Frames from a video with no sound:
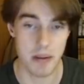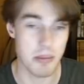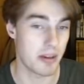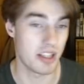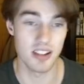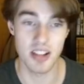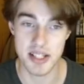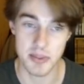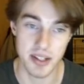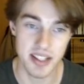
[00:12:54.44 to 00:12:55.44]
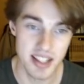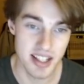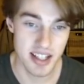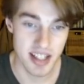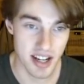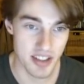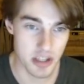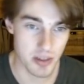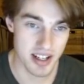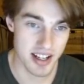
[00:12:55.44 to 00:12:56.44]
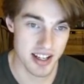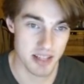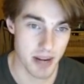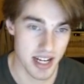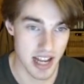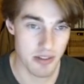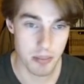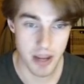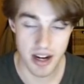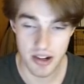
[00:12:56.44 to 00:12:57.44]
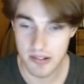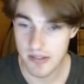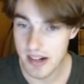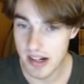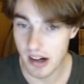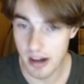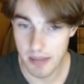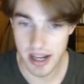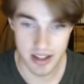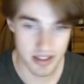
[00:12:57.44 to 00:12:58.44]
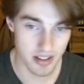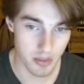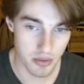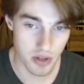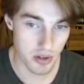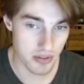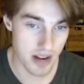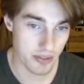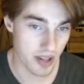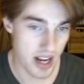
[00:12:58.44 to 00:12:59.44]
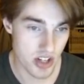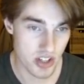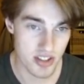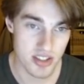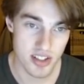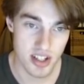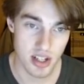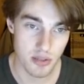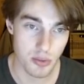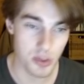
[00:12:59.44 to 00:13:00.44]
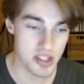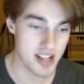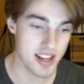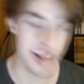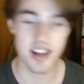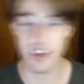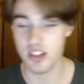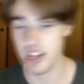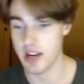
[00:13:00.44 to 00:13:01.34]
a bit better than the last one. This one is by David Piano, and we've got 5 locations, 4 Zigzag, just